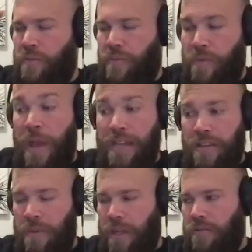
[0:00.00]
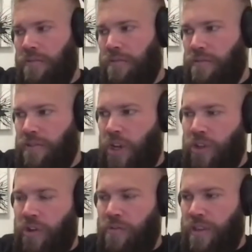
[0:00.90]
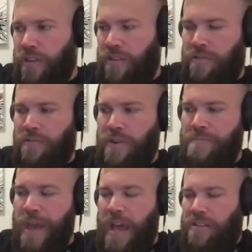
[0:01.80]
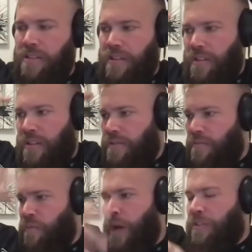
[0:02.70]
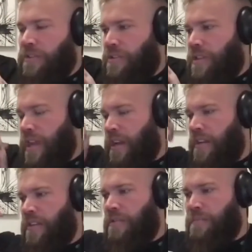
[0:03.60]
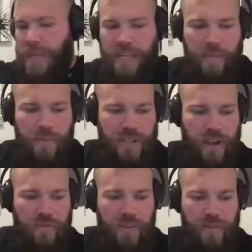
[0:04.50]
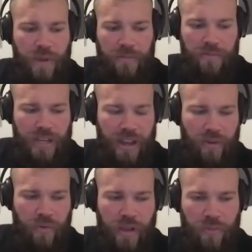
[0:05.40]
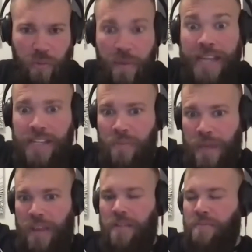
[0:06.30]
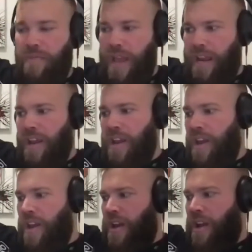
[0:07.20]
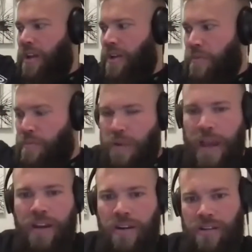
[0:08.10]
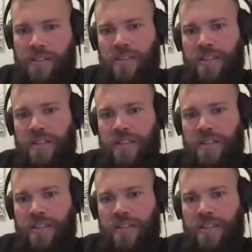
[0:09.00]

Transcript: meant to be. Although the 3 masks and the welders thing and the beekeeper's outfit might say otherwise, but we're meant to be like predators.